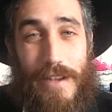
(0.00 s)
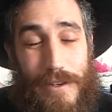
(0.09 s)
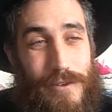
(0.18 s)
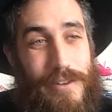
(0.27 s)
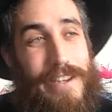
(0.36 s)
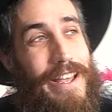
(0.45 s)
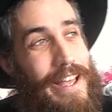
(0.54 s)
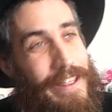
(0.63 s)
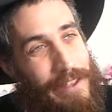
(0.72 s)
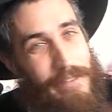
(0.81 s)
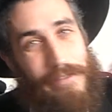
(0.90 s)
country.
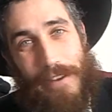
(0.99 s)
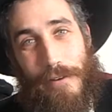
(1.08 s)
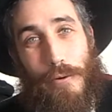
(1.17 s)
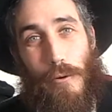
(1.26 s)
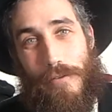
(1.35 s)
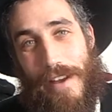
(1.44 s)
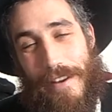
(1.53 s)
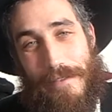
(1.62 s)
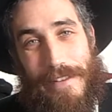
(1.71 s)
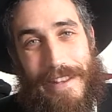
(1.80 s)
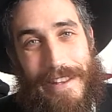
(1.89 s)
They've glorified
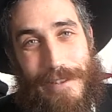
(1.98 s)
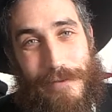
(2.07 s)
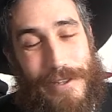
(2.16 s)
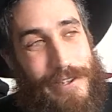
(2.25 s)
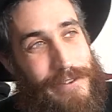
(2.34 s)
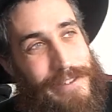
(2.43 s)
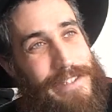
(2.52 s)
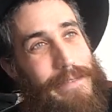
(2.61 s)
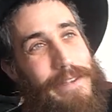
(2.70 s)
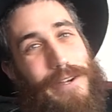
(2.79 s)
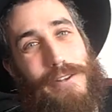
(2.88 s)
him in this region. There's
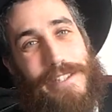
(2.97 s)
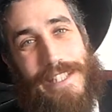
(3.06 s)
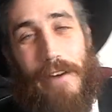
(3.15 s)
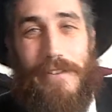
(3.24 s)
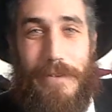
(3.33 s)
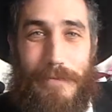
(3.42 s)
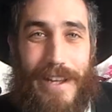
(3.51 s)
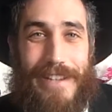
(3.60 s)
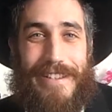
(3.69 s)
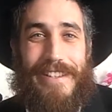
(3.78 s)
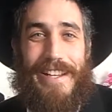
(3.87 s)
something called Stuyvesant
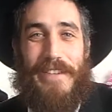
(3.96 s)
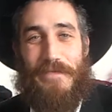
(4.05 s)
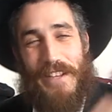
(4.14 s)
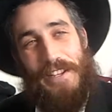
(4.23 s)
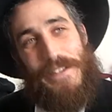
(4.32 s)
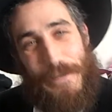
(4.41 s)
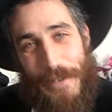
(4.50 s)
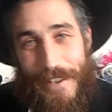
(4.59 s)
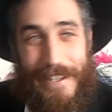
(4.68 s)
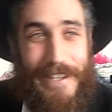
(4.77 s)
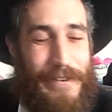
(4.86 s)
Plaza. I used to work
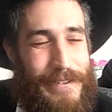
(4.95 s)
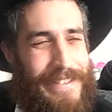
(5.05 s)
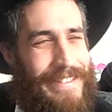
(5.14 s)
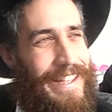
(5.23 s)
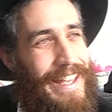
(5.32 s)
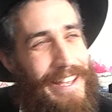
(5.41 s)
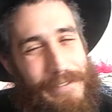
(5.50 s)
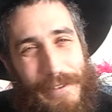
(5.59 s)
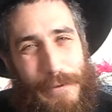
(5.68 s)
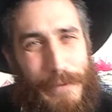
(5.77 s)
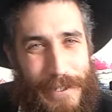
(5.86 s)
there, and I always
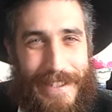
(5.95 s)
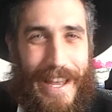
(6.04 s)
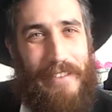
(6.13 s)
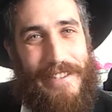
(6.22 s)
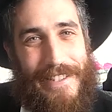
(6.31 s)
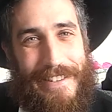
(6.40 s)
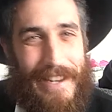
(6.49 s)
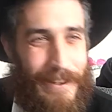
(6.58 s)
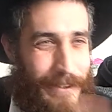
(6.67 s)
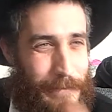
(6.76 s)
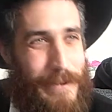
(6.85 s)
wonder, who is Stuyvesant? And I
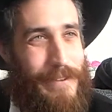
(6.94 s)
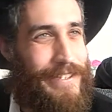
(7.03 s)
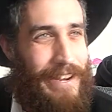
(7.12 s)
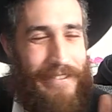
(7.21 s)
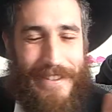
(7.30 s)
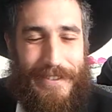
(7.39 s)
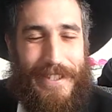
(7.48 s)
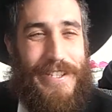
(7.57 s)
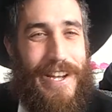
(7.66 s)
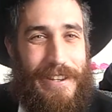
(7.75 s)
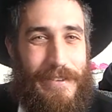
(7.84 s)
looked at Peter Stuyvesant, it's
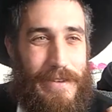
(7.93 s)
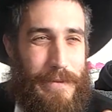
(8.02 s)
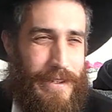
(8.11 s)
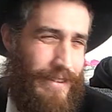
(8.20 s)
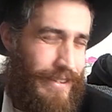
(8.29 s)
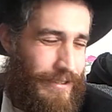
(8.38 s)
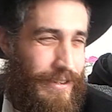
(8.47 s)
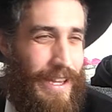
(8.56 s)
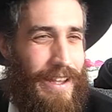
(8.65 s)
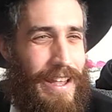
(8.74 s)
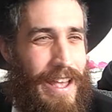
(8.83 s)
shocked to me. But so
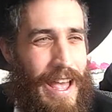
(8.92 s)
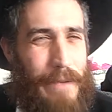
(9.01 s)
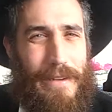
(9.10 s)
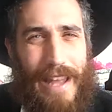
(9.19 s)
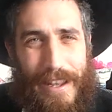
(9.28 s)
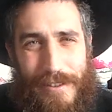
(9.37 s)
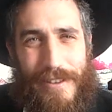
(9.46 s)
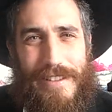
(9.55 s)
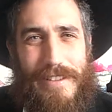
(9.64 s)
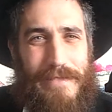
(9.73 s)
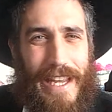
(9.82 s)
like Emma
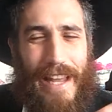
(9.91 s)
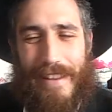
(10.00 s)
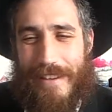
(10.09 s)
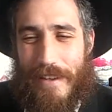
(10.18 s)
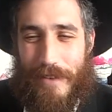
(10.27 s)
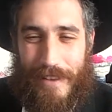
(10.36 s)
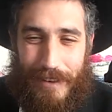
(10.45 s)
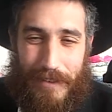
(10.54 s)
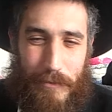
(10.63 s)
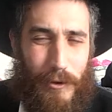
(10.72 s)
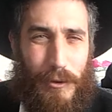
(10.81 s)
Lazarus is a big
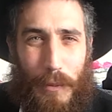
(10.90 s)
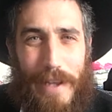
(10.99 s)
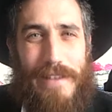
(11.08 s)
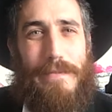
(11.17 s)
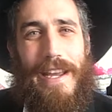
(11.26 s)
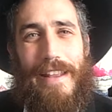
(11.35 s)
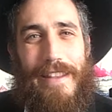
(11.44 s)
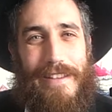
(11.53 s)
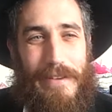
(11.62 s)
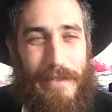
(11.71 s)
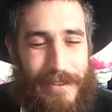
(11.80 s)
anti-Semite. Mark Twain's a big
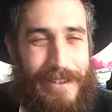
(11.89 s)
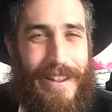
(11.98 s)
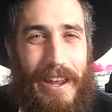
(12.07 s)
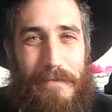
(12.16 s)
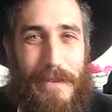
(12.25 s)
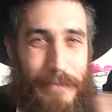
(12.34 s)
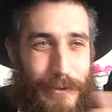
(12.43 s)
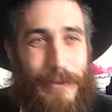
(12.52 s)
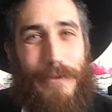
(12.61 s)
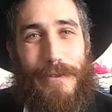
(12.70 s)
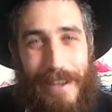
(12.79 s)
anti-Semite. There's a lot of people
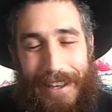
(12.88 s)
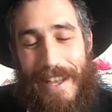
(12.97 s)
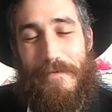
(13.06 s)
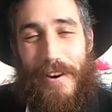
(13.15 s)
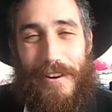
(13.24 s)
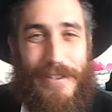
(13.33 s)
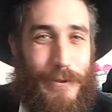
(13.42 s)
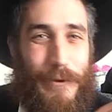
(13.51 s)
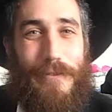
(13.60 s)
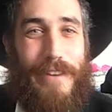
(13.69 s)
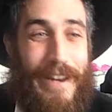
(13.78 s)
who Americans
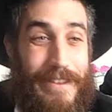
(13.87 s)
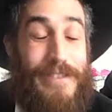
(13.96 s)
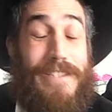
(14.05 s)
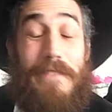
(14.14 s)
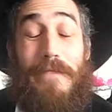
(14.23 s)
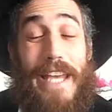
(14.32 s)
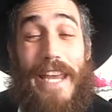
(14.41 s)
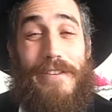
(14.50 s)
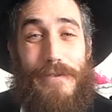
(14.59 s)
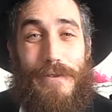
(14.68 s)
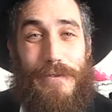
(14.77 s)
glorify, and they just simply hate
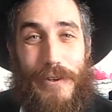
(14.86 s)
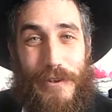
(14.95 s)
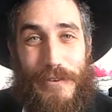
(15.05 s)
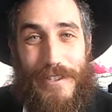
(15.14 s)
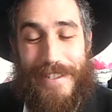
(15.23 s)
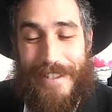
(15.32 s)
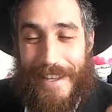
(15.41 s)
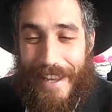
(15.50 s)
Jews for no good reason.